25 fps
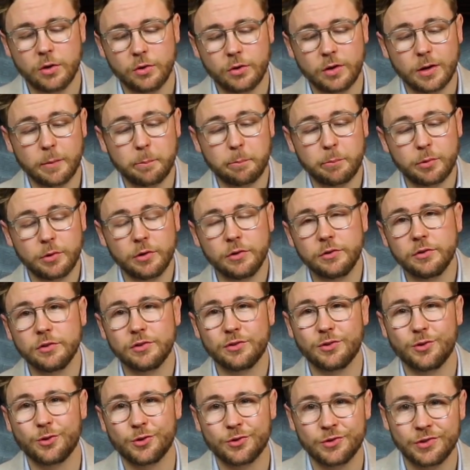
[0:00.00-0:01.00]
you can
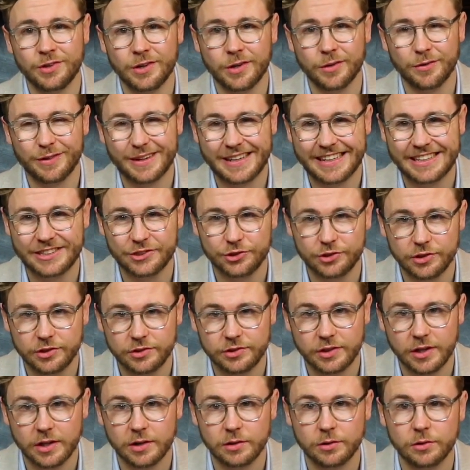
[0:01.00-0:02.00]
purchase yourself a
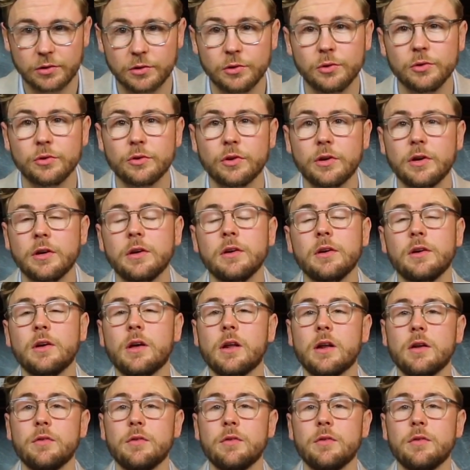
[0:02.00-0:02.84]
Jaeger LeCoultre